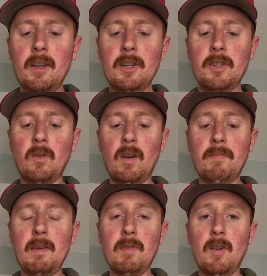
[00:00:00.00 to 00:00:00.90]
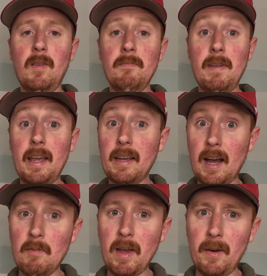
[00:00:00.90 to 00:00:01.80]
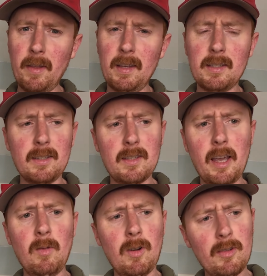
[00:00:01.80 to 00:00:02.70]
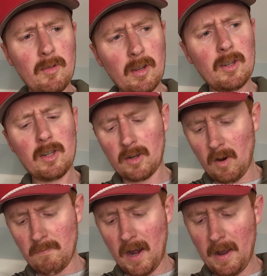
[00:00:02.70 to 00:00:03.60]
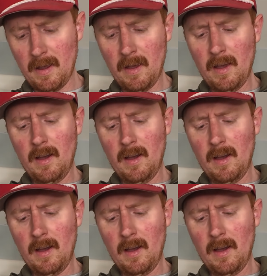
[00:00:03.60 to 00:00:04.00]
Sure, people may comment on this and say, well, you can just go buy